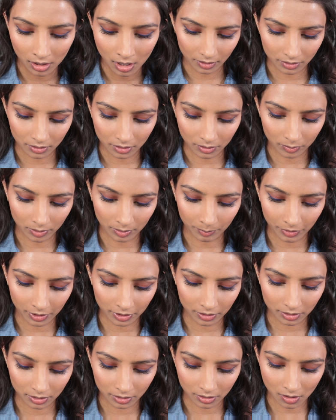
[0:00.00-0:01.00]
So I'm going to
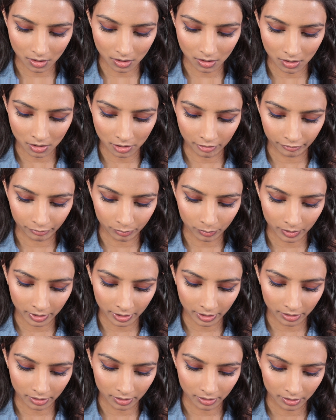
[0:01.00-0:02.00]
start off
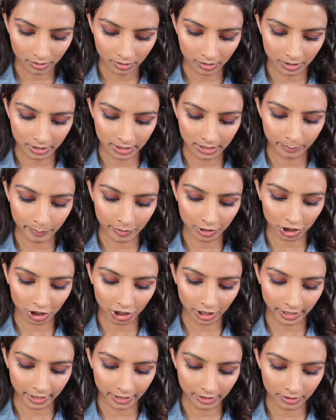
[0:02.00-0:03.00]
with the deeper
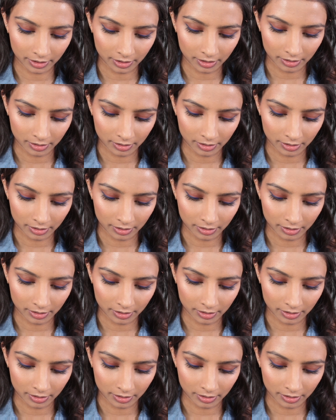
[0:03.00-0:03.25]
shade.